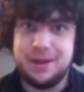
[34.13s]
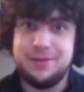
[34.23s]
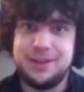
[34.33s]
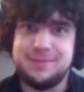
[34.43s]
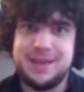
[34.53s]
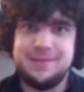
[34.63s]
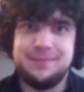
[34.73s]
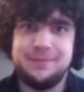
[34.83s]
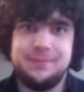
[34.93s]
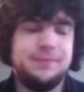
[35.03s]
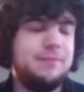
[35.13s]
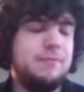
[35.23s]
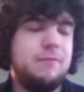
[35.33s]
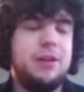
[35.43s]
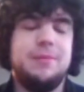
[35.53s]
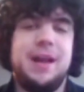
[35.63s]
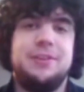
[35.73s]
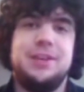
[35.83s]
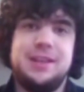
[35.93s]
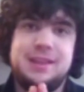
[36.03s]
bear with me. Well,
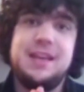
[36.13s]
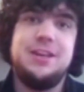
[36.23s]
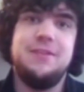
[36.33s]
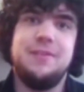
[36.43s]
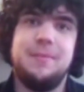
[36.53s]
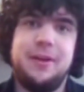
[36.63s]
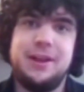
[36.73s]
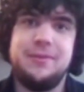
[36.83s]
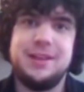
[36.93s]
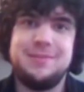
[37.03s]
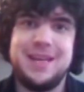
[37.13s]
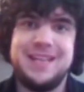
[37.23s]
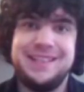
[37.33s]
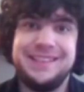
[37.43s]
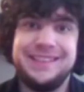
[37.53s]
actually, thank you for bearing with me.